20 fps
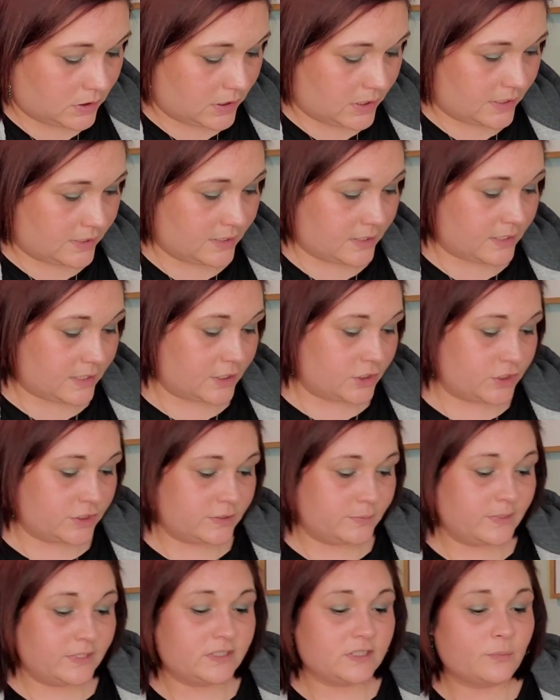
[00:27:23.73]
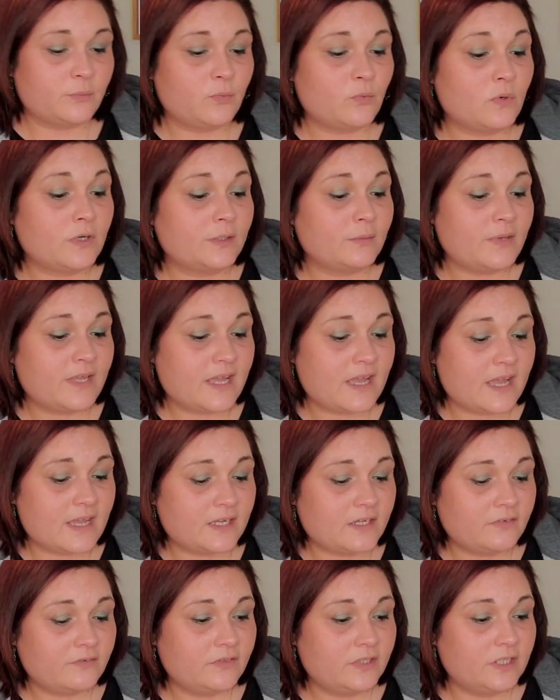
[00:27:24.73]
And then I just picked up one
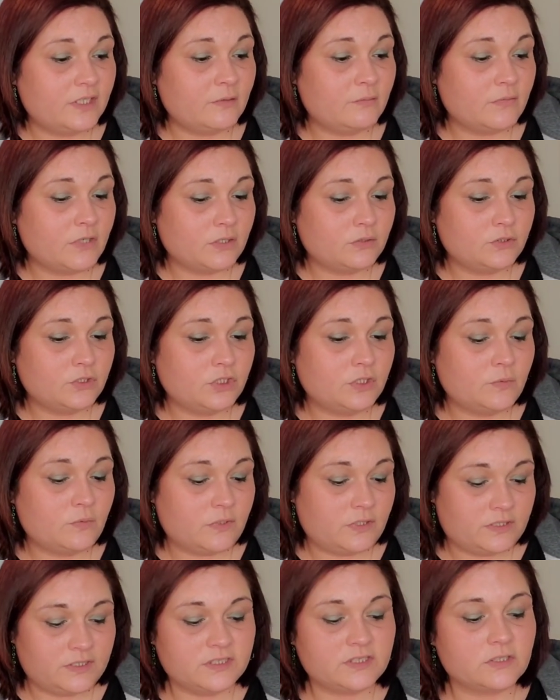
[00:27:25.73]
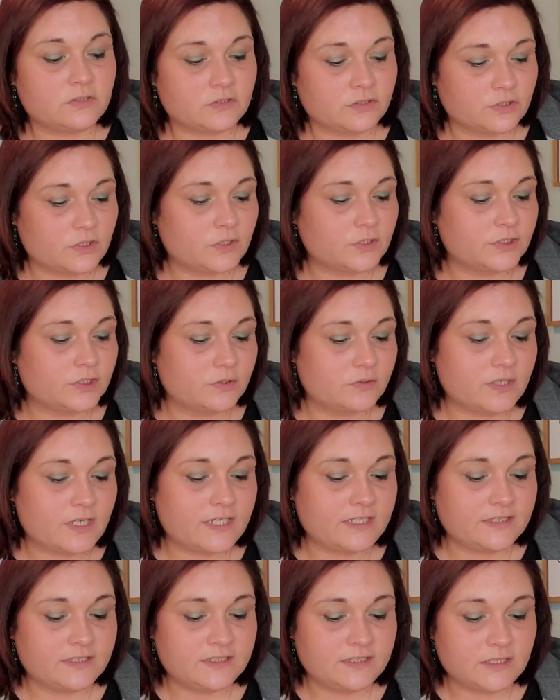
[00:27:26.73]
pack of the emoji ones. There's also
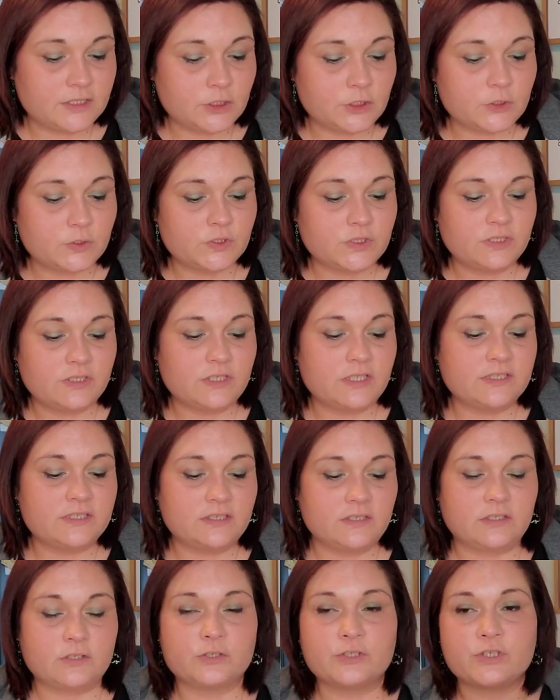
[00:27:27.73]
nine stickers in this, and they're